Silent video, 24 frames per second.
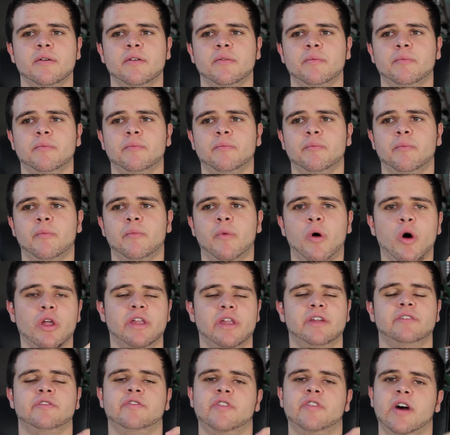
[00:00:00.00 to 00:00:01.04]
more
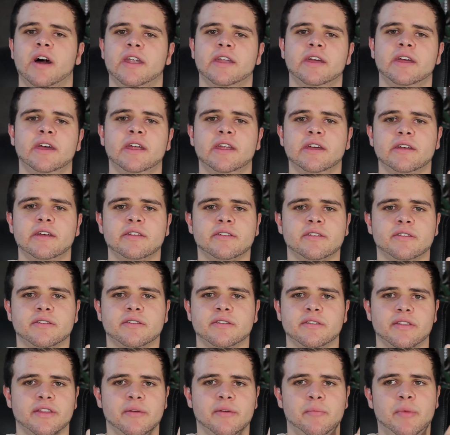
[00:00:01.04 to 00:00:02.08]
than fun. It
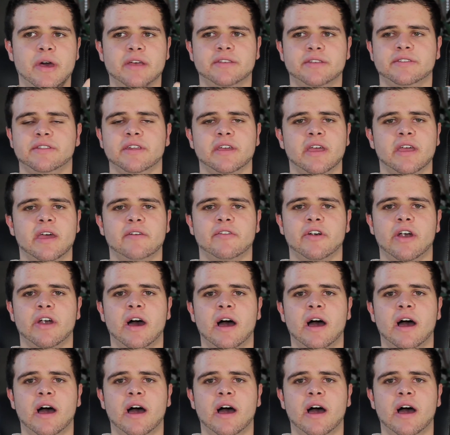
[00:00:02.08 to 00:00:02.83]
is the best thing ever.